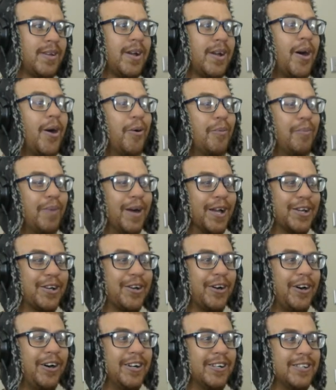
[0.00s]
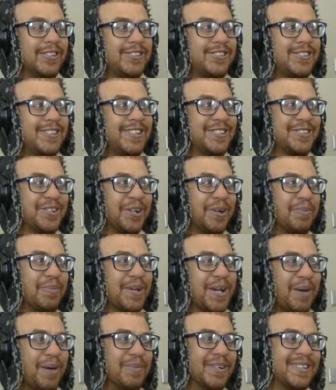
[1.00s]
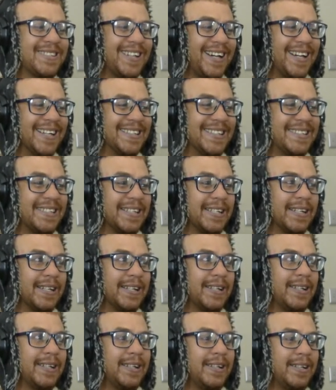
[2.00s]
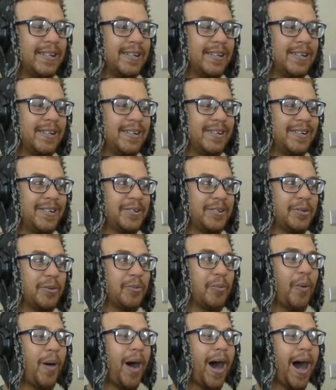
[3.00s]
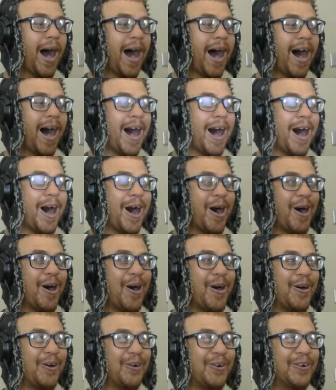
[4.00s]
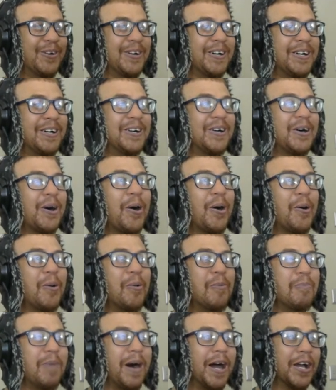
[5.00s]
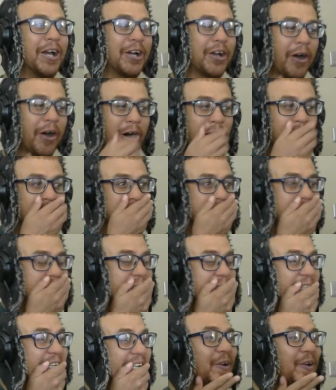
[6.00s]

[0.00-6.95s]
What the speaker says: Oh my gosh, he's gonna become a Titan. Wow. Oh my gosh.